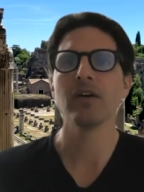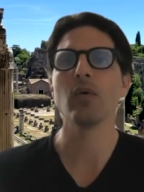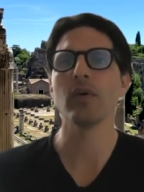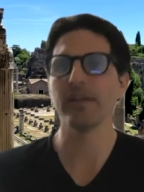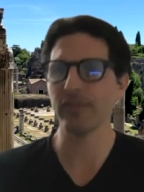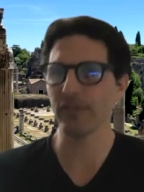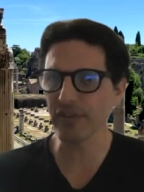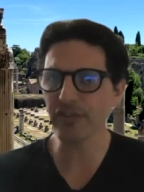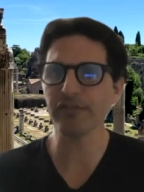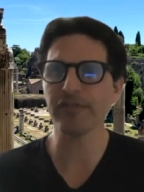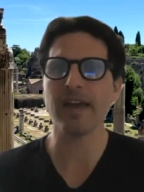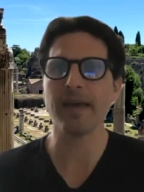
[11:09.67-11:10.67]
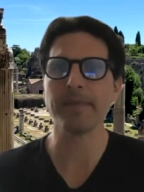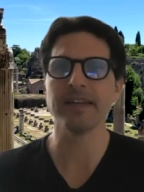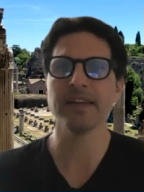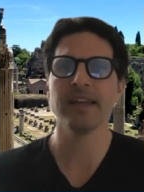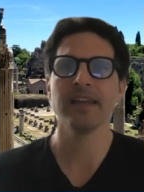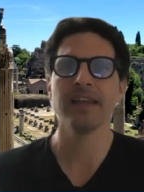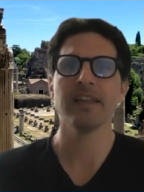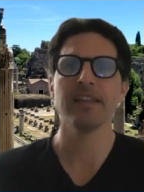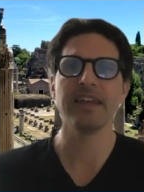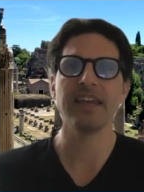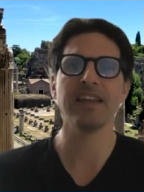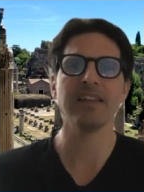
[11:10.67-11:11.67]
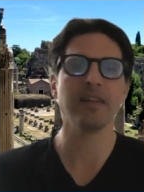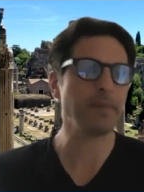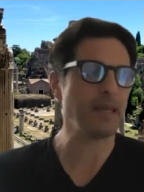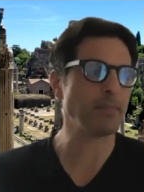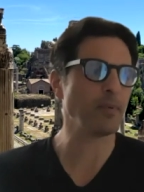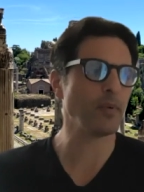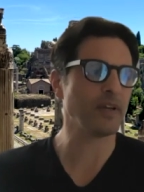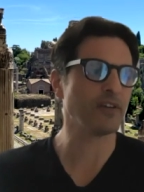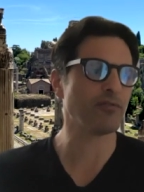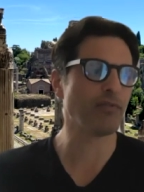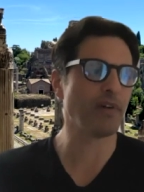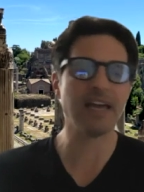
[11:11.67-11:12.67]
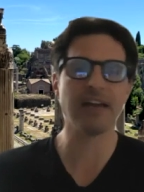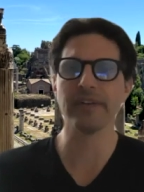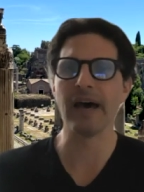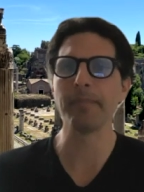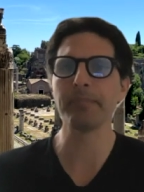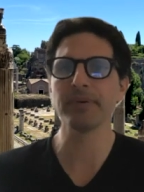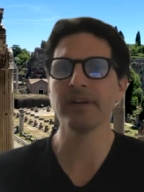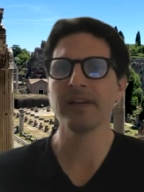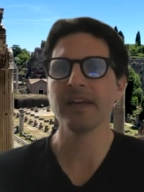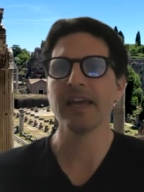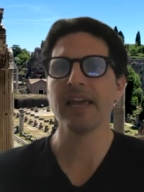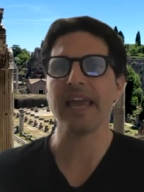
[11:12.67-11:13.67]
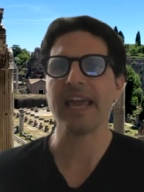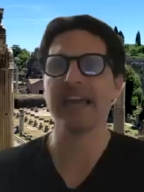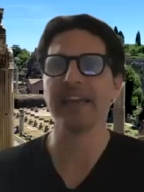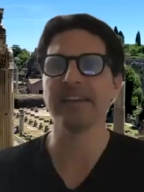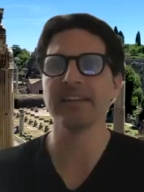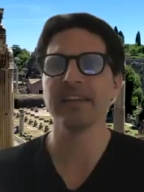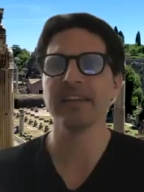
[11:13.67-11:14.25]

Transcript: or if there is a famine, then the people get riled up and